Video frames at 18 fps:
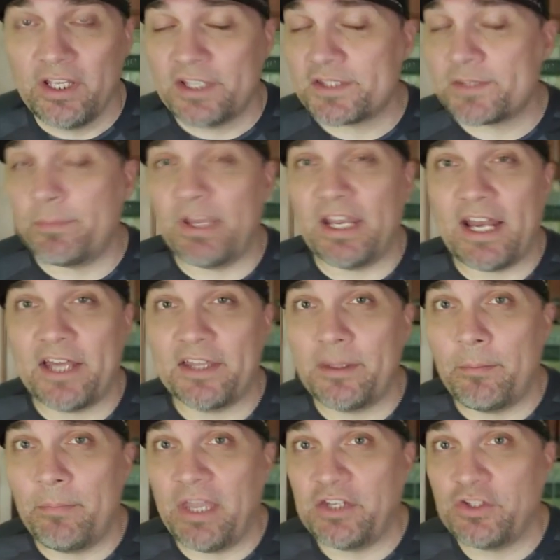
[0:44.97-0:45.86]
It's been on the
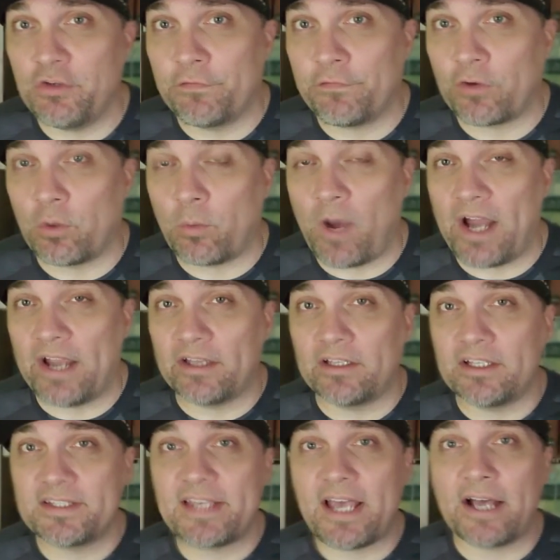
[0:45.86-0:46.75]
menu for a while
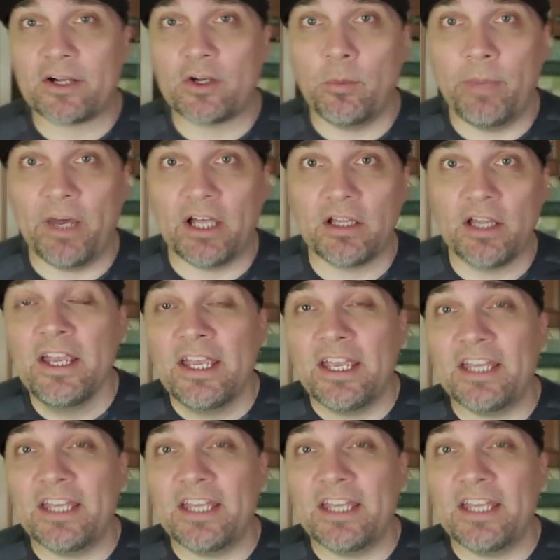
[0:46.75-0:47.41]
at Taco Bell.